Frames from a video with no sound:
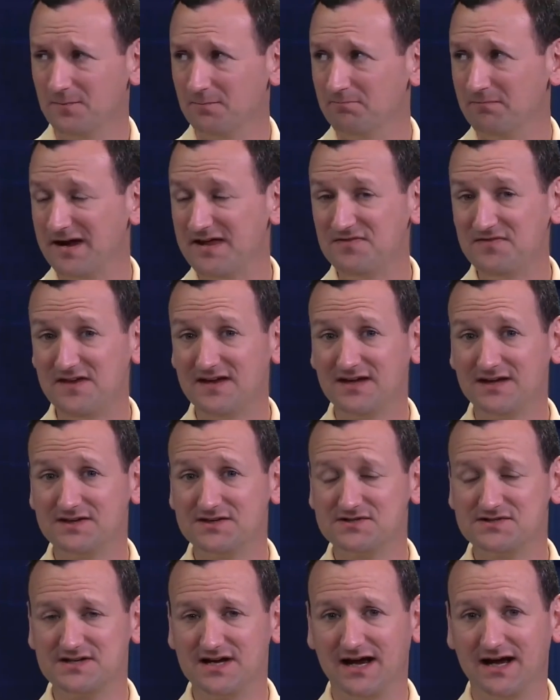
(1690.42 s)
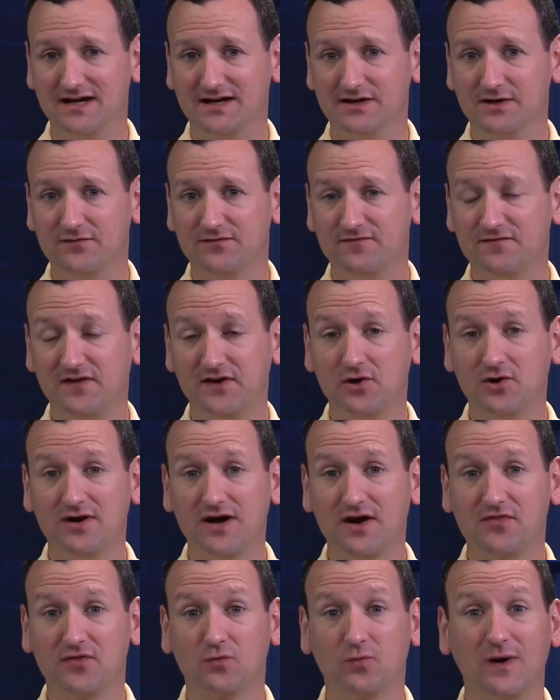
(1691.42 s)
Main thing is figuring
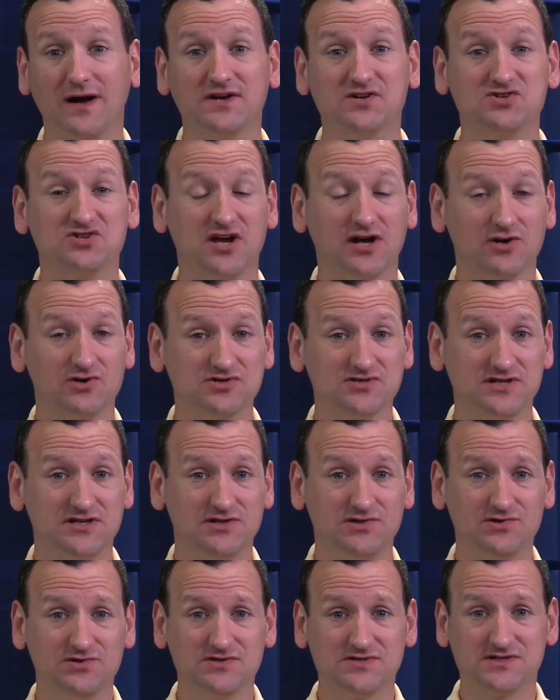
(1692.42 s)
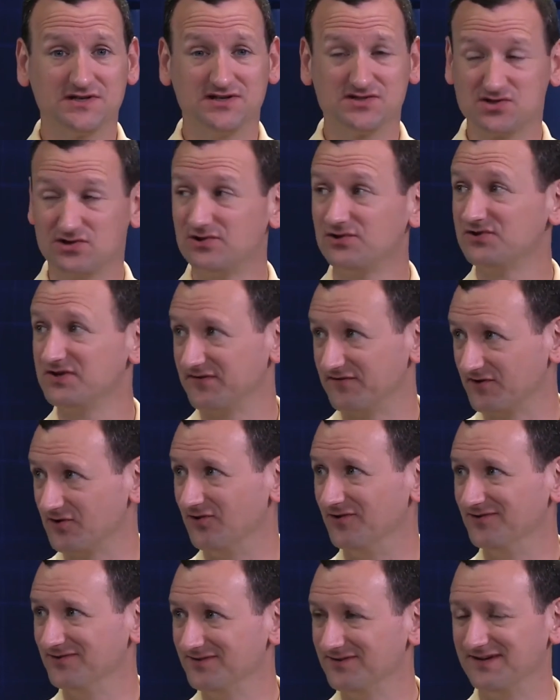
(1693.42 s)
out the right shares to use is a little
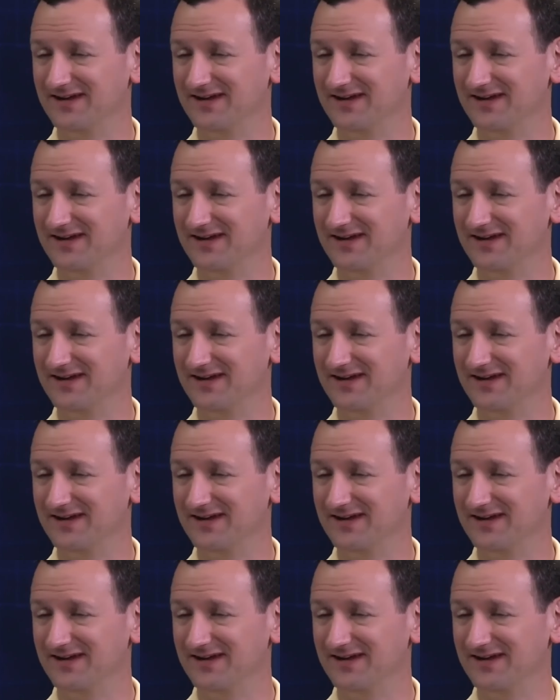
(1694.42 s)
difficult.